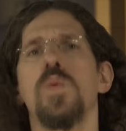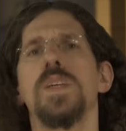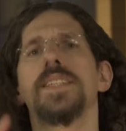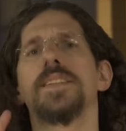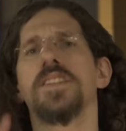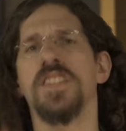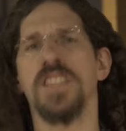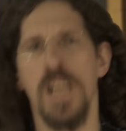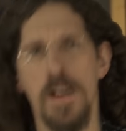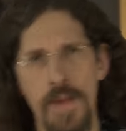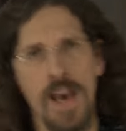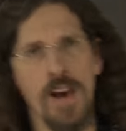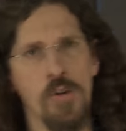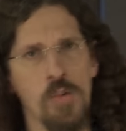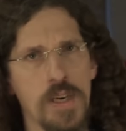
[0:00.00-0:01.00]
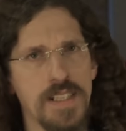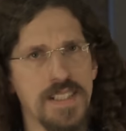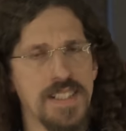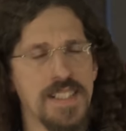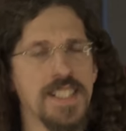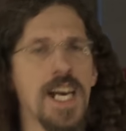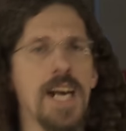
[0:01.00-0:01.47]
Which somehow works
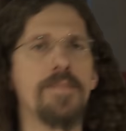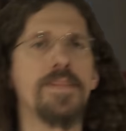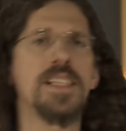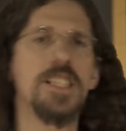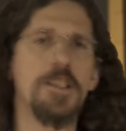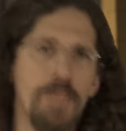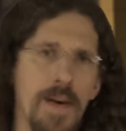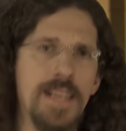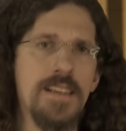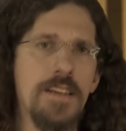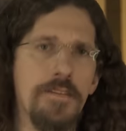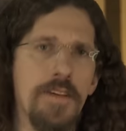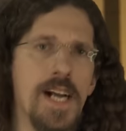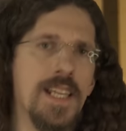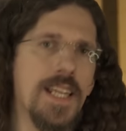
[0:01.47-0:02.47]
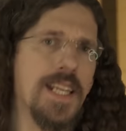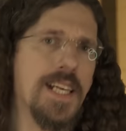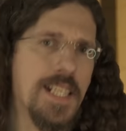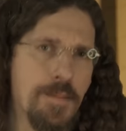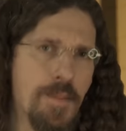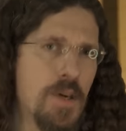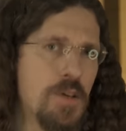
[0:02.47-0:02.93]
this time despite the fact that the
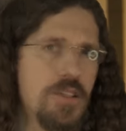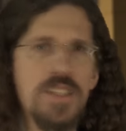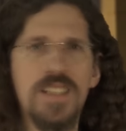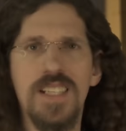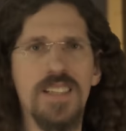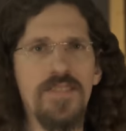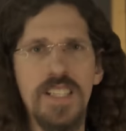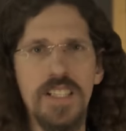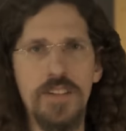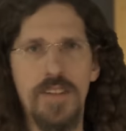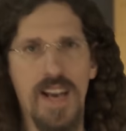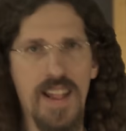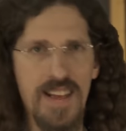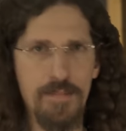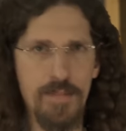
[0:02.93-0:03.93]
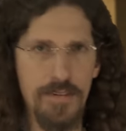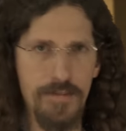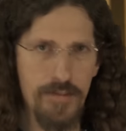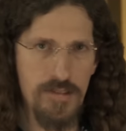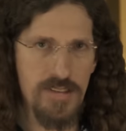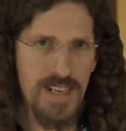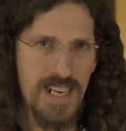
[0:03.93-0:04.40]
explosions didn't really do anything
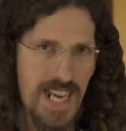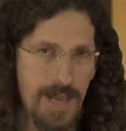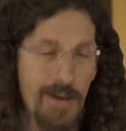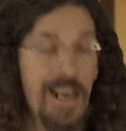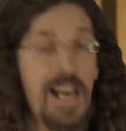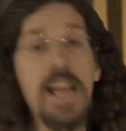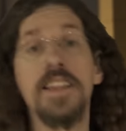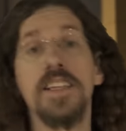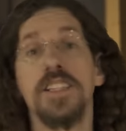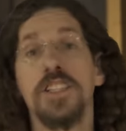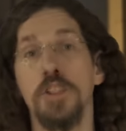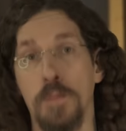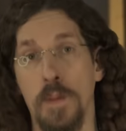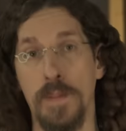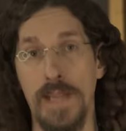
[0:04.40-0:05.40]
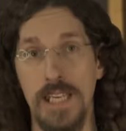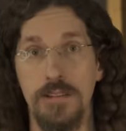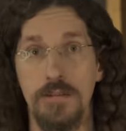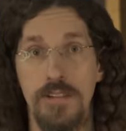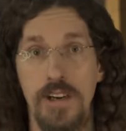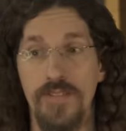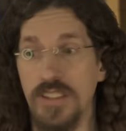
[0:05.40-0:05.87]
before anyway, and the super
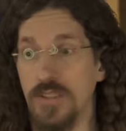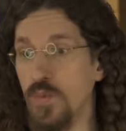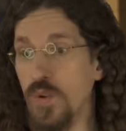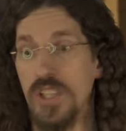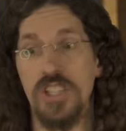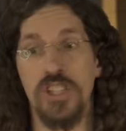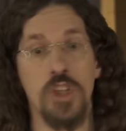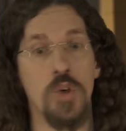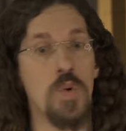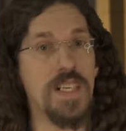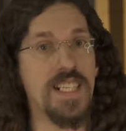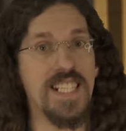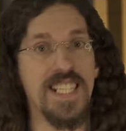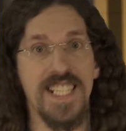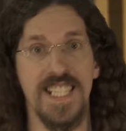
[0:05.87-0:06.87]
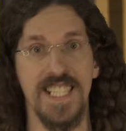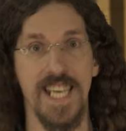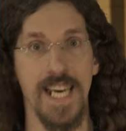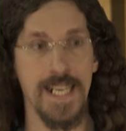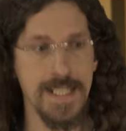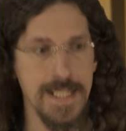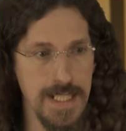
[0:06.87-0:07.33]
plasma rifles weren't doing
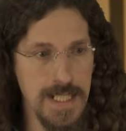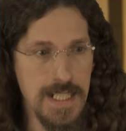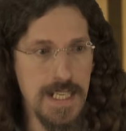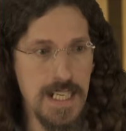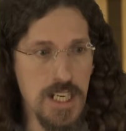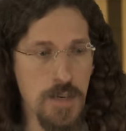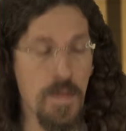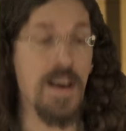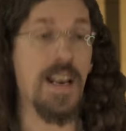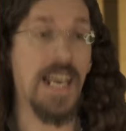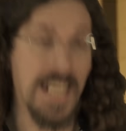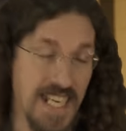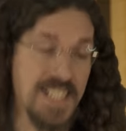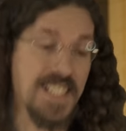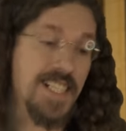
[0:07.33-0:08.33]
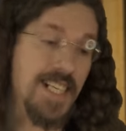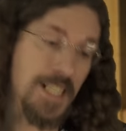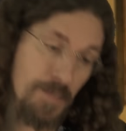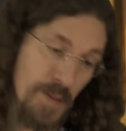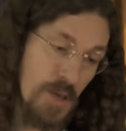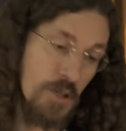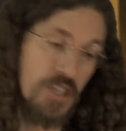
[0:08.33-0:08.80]
dick. But I guess
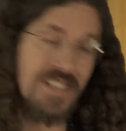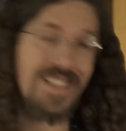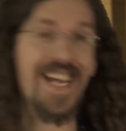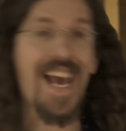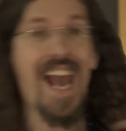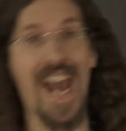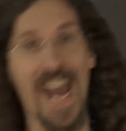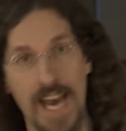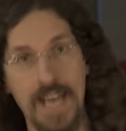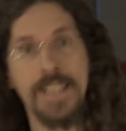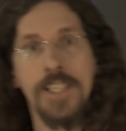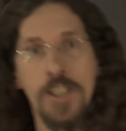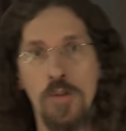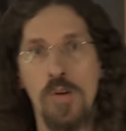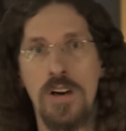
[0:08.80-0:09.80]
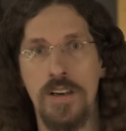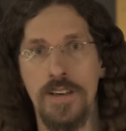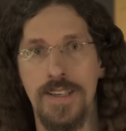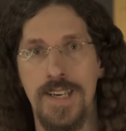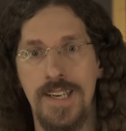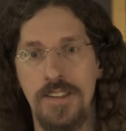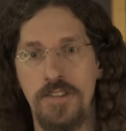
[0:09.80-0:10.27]
explosions had to work
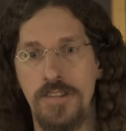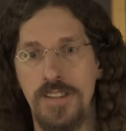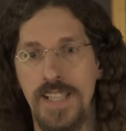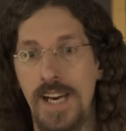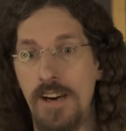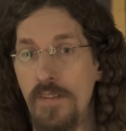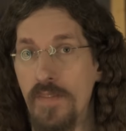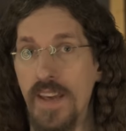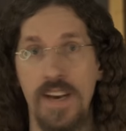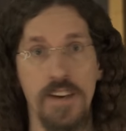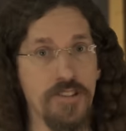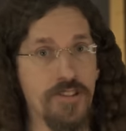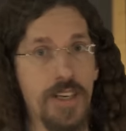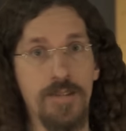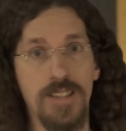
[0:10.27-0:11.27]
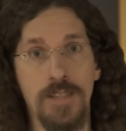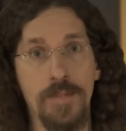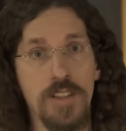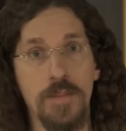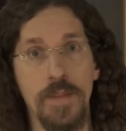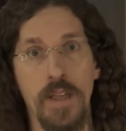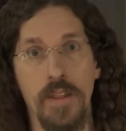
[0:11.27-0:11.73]
on dinosaurs now if the airstrike was
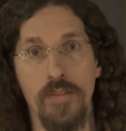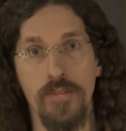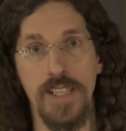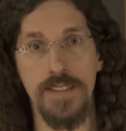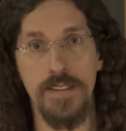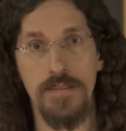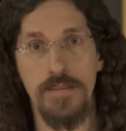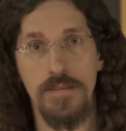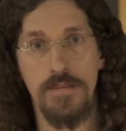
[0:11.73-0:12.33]
supposed to be a threat.